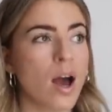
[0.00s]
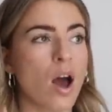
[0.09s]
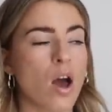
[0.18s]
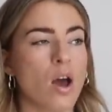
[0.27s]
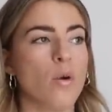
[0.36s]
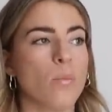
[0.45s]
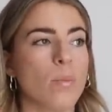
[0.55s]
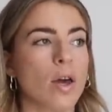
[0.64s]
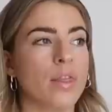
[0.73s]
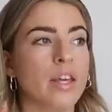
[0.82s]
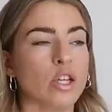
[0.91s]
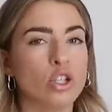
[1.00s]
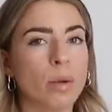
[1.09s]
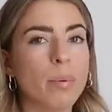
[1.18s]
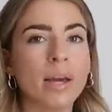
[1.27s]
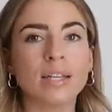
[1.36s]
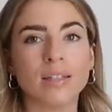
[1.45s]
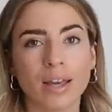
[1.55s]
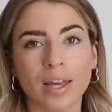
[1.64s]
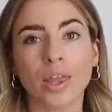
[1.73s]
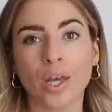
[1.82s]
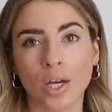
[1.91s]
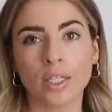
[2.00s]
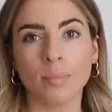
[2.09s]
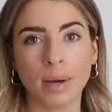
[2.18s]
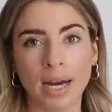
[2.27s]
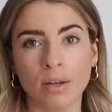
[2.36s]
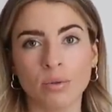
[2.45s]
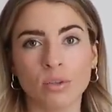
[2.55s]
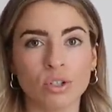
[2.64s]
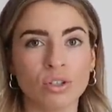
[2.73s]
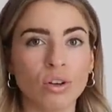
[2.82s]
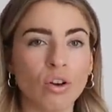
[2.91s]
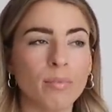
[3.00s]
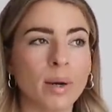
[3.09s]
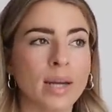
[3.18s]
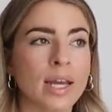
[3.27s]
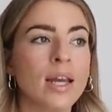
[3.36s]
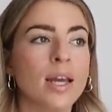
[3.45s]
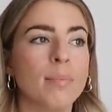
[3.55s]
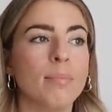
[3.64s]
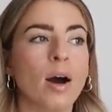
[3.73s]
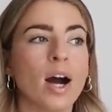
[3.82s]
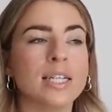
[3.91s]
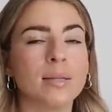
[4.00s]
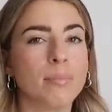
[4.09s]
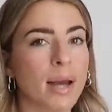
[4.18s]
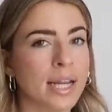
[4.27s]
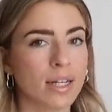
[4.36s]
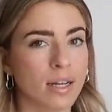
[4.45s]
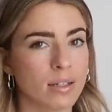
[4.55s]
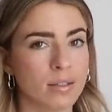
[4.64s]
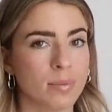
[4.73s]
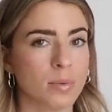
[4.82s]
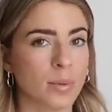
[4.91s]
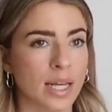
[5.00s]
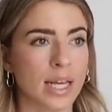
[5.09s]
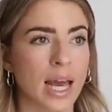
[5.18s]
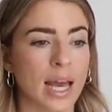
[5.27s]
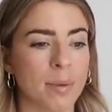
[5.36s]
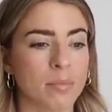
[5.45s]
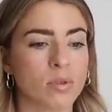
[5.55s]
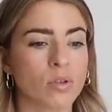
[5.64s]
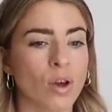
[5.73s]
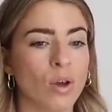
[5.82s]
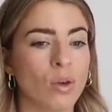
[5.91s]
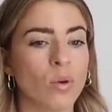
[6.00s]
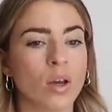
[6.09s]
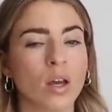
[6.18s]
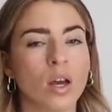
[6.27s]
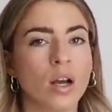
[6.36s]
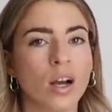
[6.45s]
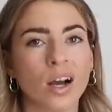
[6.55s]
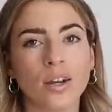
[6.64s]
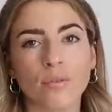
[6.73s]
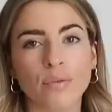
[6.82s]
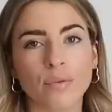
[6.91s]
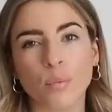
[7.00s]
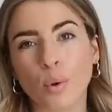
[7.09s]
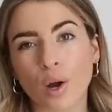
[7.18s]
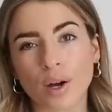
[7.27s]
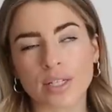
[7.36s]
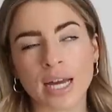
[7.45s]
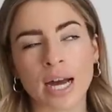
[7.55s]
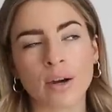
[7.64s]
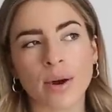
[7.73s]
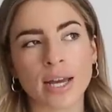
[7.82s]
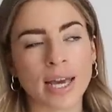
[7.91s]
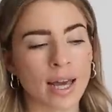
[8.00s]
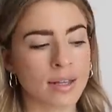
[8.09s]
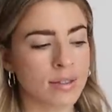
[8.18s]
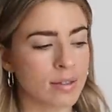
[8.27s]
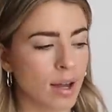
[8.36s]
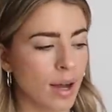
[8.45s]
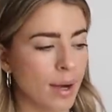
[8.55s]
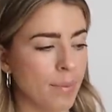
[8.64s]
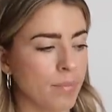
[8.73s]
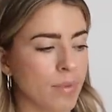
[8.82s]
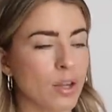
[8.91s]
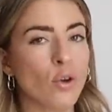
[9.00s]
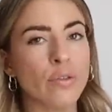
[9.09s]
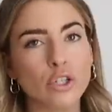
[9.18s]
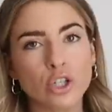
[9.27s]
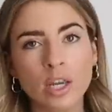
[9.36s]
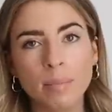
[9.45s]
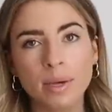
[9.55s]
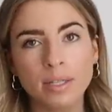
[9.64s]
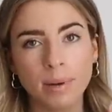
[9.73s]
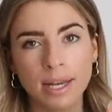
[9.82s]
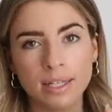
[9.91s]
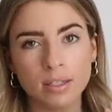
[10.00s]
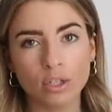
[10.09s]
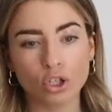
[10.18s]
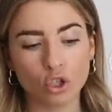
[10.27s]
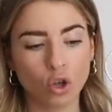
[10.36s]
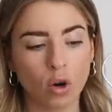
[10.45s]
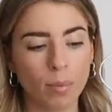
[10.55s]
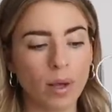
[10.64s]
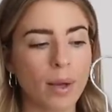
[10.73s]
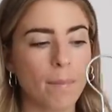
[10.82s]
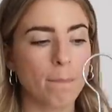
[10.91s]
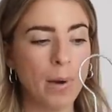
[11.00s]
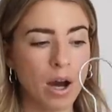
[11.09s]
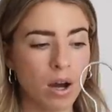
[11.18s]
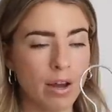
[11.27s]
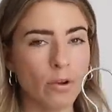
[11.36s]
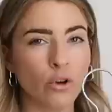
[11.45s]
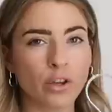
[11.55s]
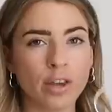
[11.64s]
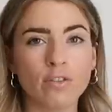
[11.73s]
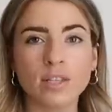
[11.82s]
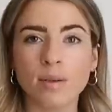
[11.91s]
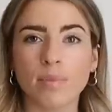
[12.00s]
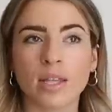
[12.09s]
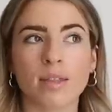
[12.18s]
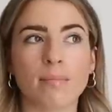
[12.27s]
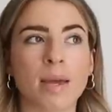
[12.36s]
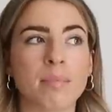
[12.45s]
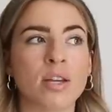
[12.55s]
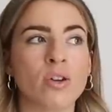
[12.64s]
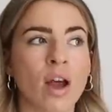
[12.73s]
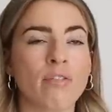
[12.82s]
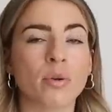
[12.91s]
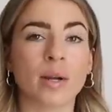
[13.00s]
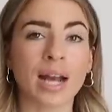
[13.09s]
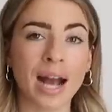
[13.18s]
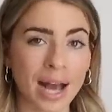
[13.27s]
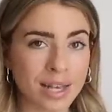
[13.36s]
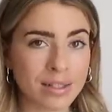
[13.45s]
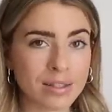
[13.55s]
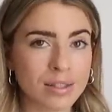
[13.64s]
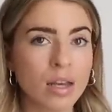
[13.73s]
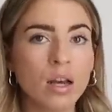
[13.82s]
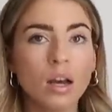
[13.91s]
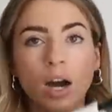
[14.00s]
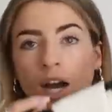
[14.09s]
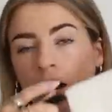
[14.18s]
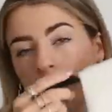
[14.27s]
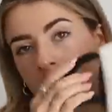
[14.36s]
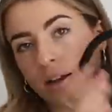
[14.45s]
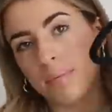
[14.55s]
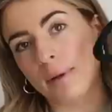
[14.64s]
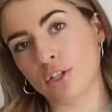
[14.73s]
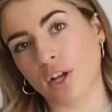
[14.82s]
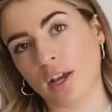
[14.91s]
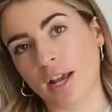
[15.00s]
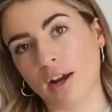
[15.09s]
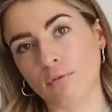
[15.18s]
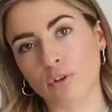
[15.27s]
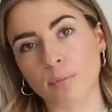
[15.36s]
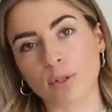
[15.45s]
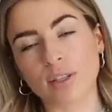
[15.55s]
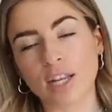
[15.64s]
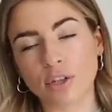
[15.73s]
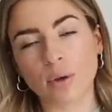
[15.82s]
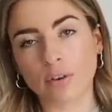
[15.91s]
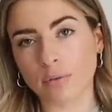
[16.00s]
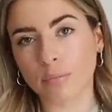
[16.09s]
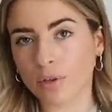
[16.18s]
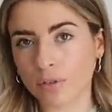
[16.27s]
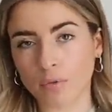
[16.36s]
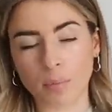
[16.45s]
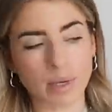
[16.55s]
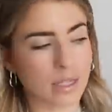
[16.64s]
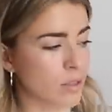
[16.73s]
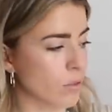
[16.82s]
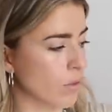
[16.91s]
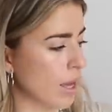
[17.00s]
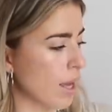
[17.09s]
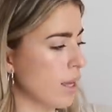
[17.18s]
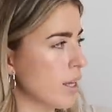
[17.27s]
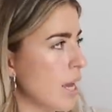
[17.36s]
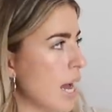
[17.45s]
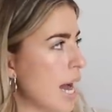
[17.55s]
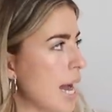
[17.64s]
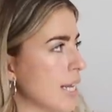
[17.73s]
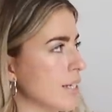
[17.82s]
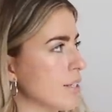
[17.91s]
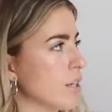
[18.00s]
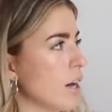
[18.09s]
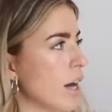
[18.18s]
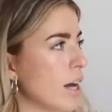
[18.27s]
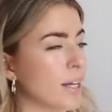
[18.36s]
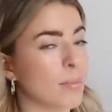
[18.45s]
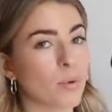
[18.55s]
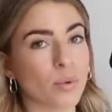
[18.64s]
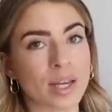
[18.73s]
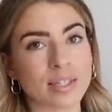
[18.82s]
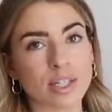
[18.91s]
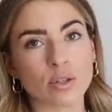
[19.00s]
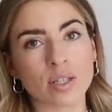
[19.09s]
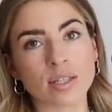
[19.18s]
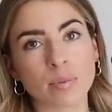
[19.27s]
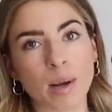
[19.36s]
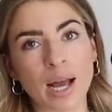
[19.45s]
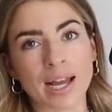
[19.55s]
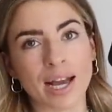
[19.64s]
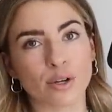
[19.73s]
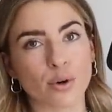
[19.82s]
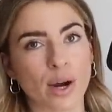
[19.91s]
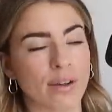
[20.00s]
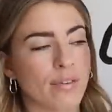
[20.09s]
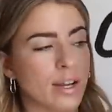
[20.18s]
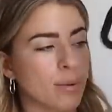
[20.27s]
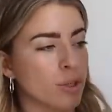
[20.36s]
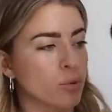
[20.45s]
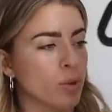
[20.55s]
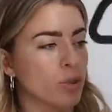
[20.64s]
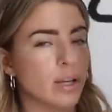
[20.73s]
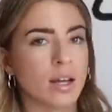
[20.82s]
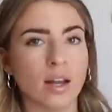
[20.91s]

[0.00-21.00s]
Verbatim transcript: Um, the shipping is like £30, which is a lot of money, but I didn't pay any customs when it came. So kind of worked out, I guess. Um, not the cheapest place to shop, but if you're looking for something that maybe not everyone has, I highly recommend checking out Rumored. They do have some beautiful pieces on there, and I bought this. They do this in black and grey, for anyone who's wondering,